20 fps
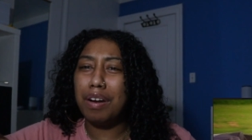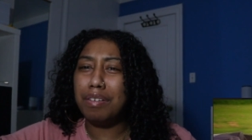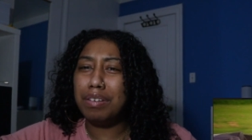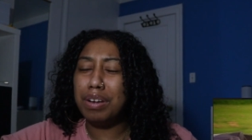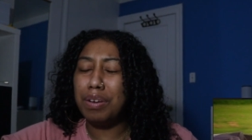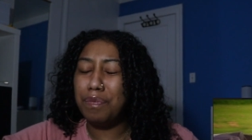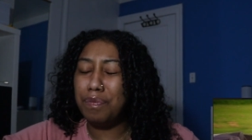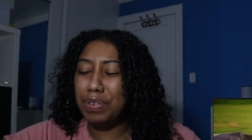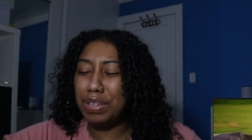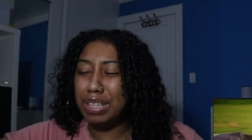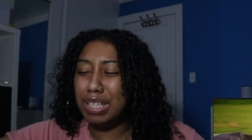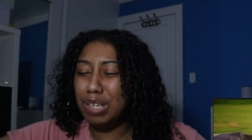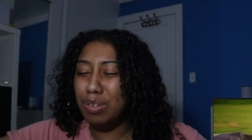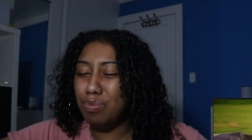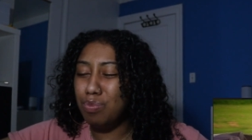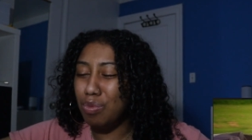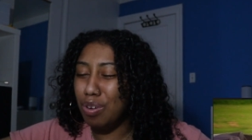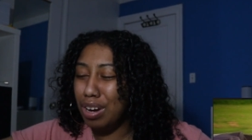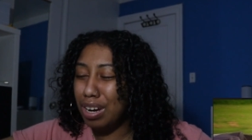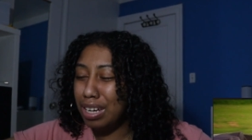Area
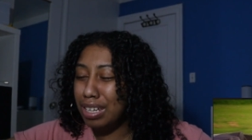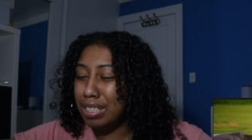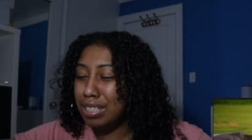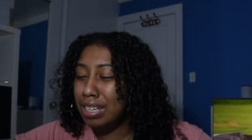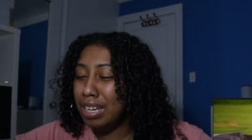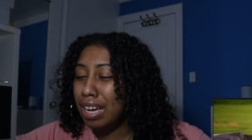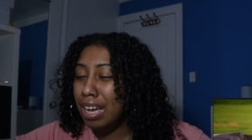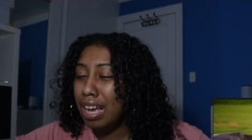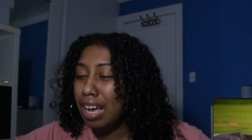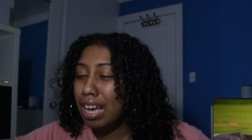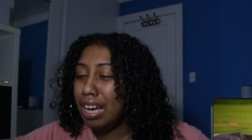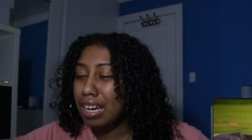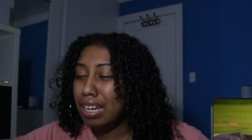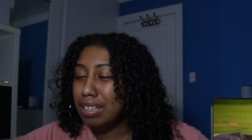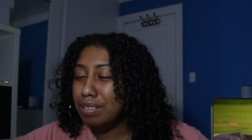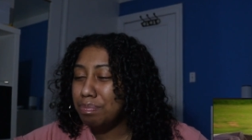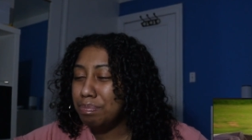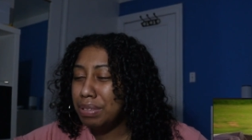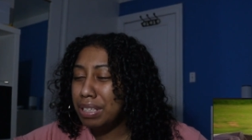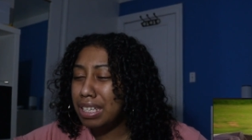51
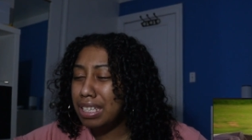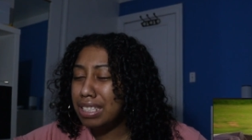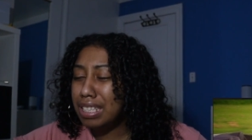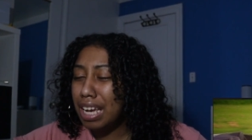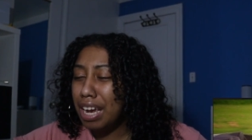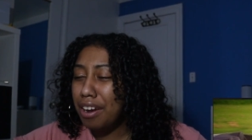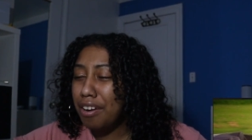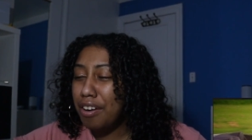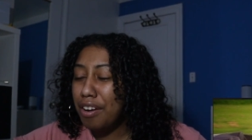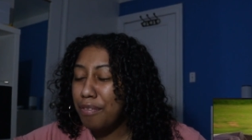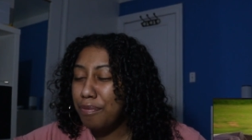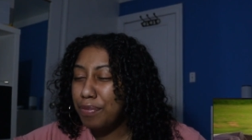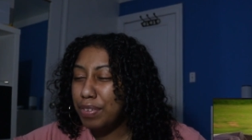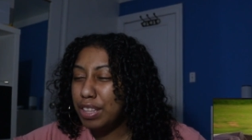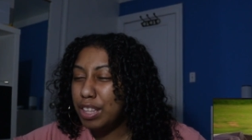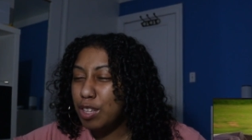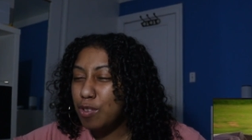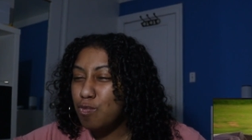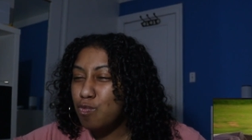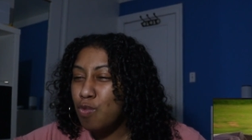because Area
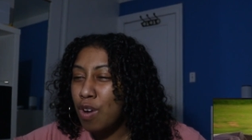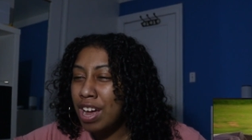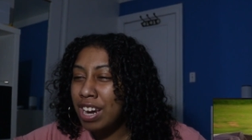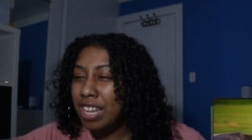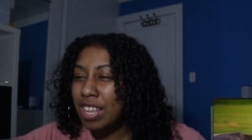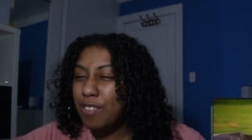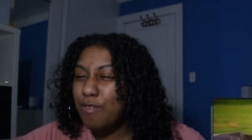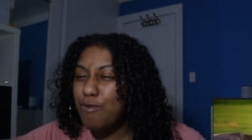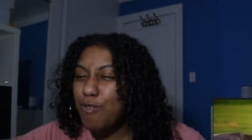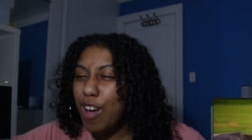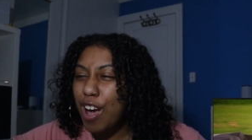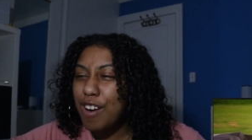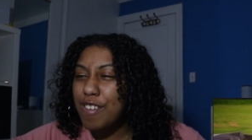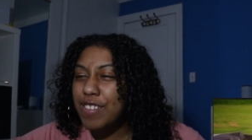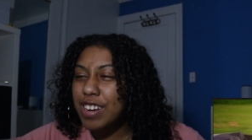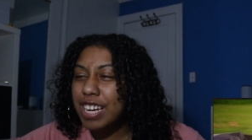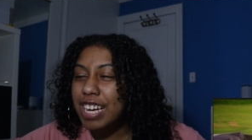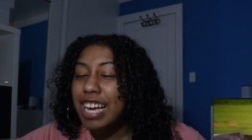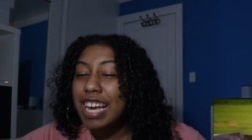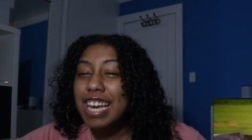51 is
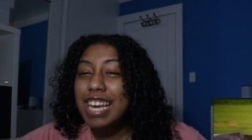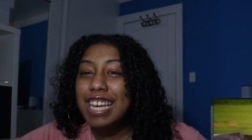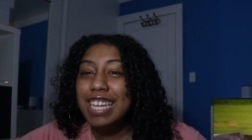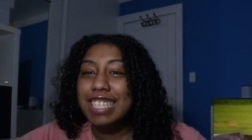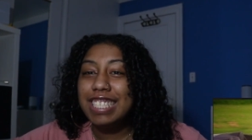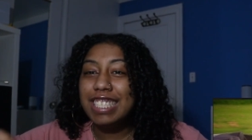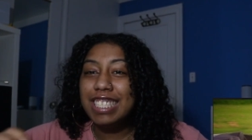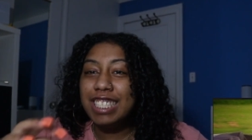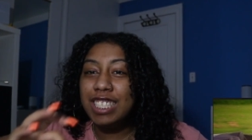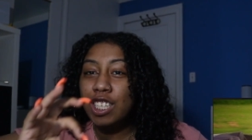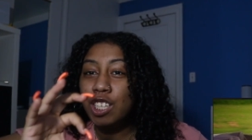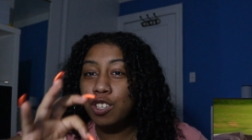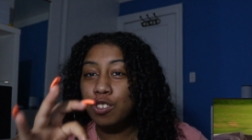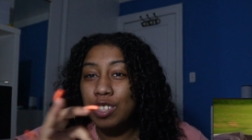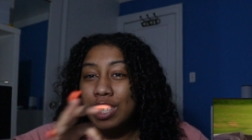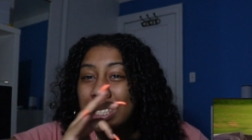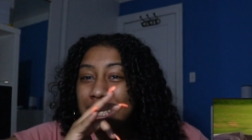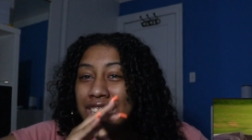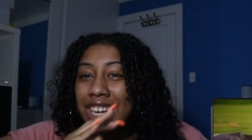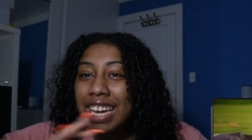very
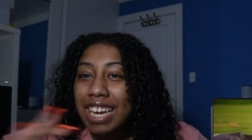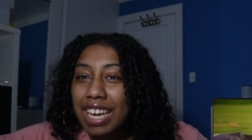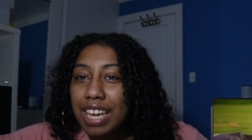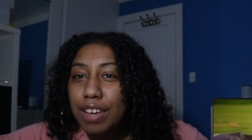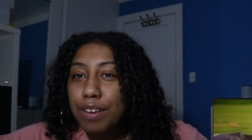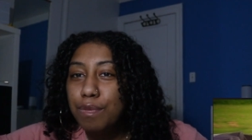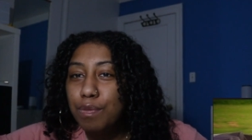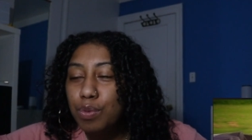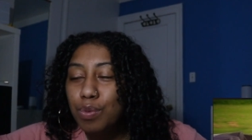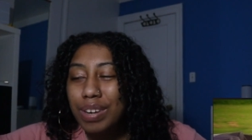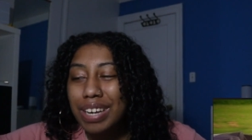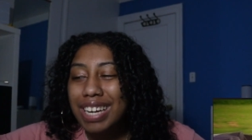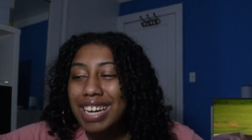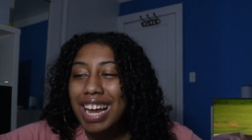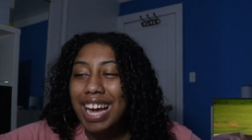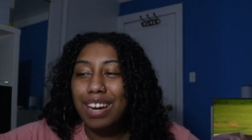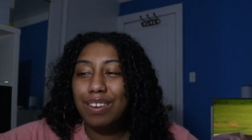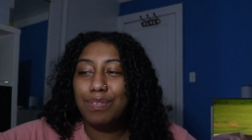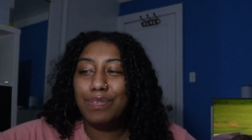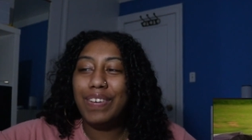secretive. You
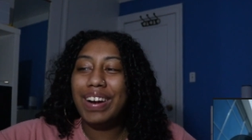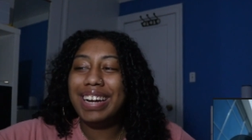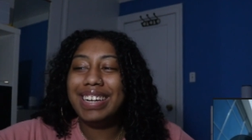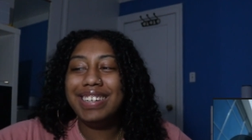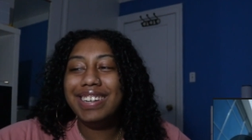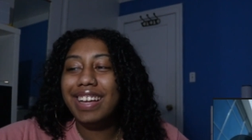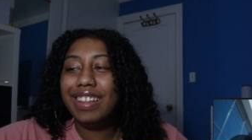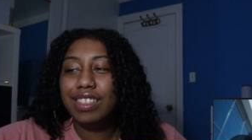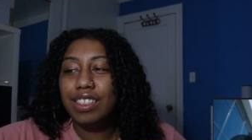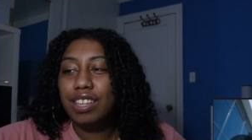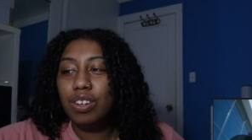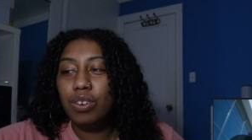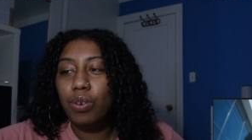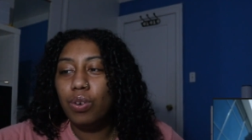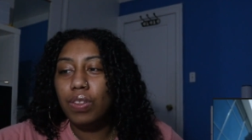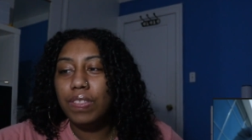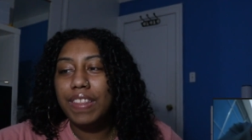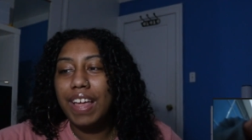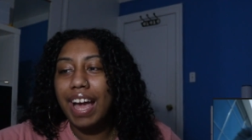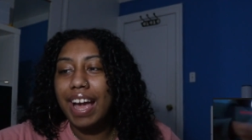cannot find nothing
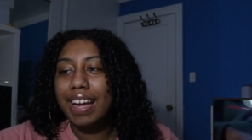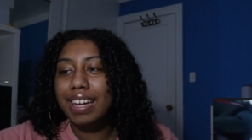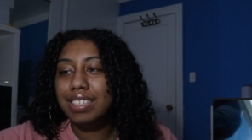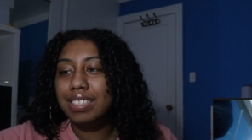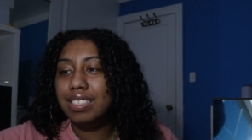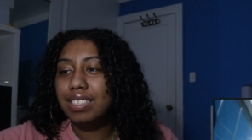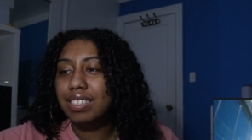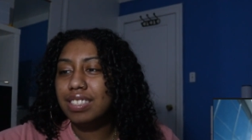on that.